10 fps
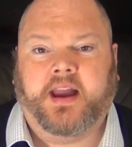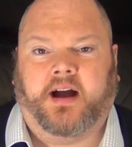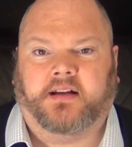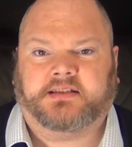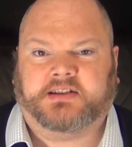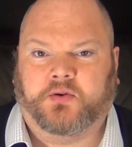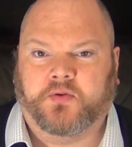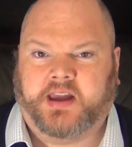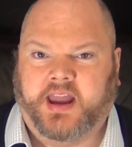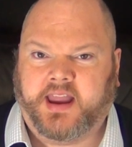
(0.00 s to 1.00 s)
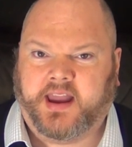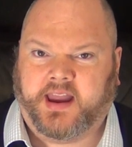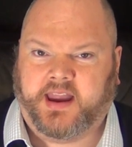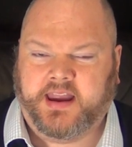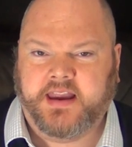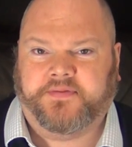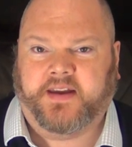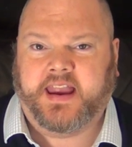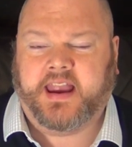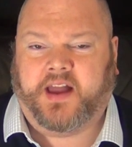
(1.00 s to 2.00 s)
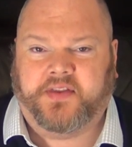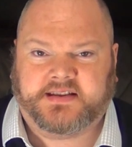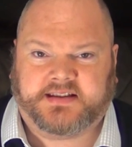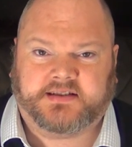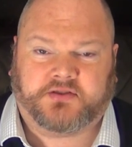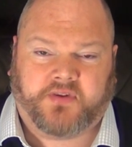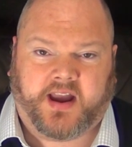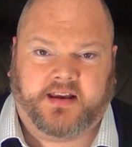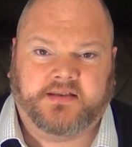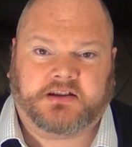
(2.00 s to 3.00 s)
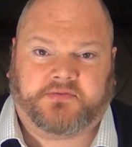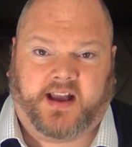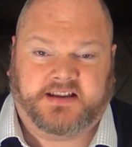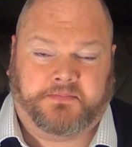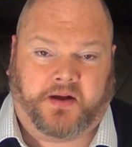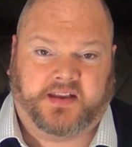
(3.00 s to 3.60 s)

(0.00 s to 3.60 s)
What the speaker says: are talking Evie, and this is written and directed by